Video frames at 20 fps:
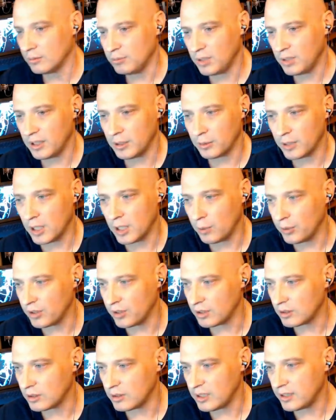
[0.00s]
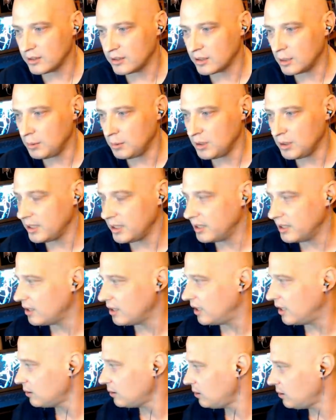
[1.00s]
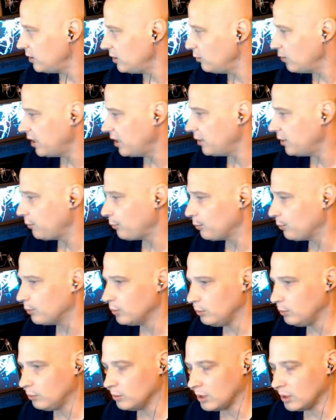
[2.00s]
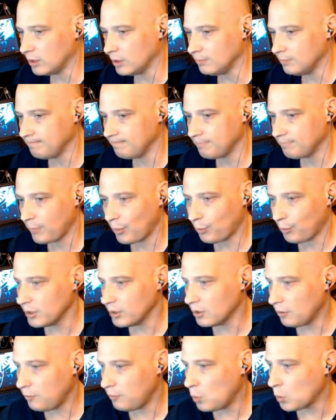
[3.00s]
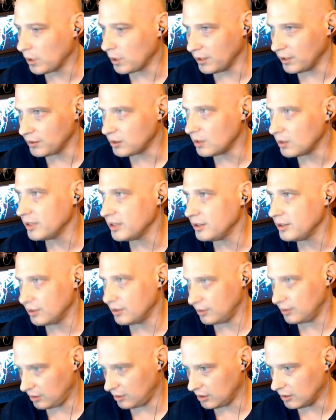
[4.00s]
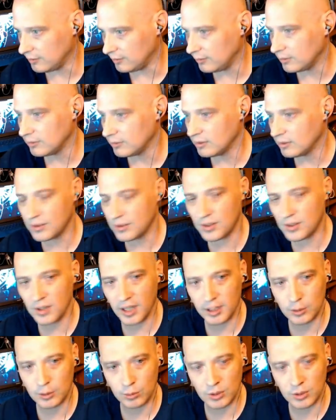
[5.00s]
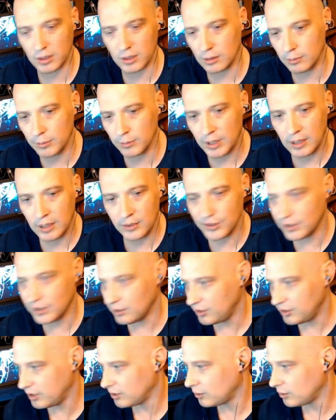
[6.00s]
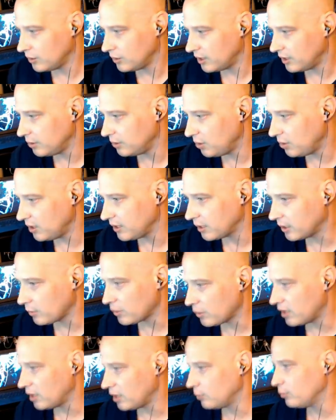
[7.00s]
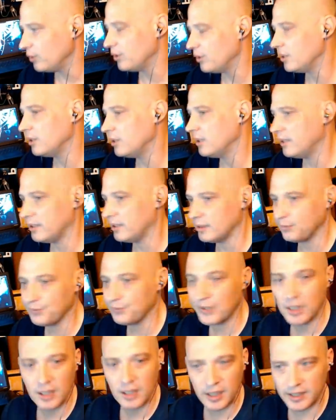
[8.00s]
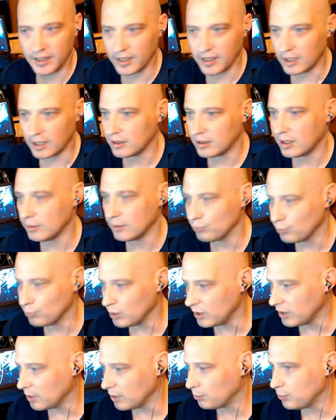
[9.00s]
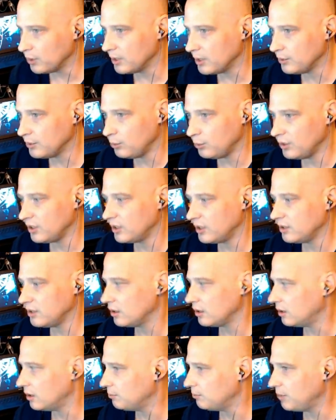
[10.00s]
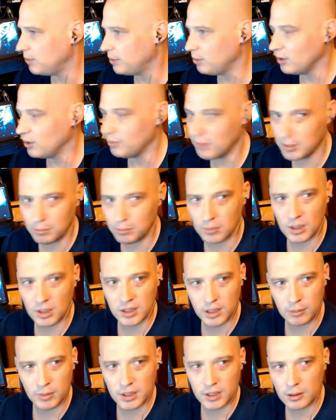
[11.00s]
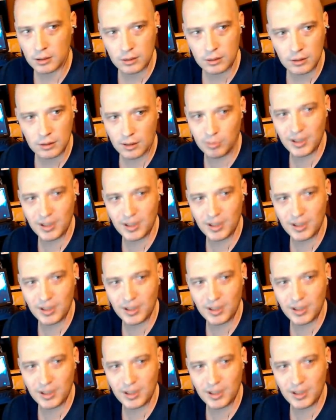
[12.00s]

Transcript: uh, played around with it the last couple of days. I actually ran through uh, three or four installations of Slackware since yesterday playing around with it. And again, I, am I'm really impressed with it. Uh, people have been bugging me